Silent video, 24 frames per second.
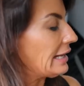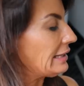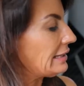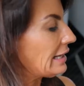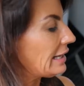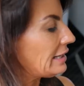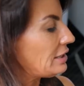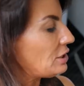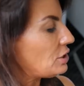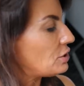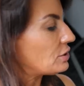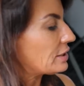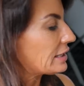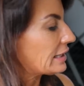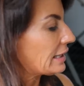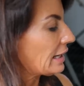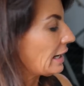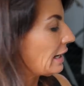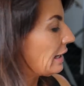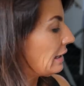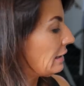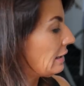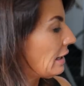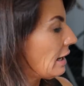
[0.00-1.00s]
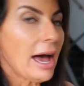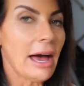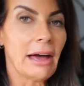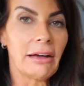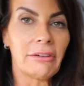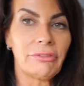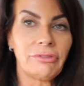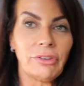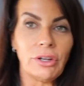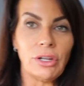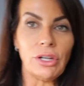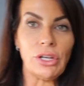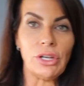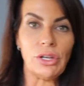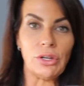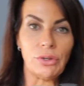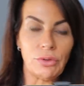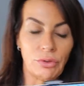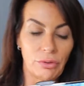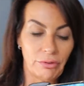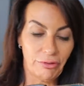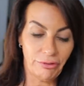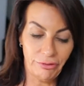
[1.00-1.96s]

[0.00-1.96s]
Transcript: And then you can have your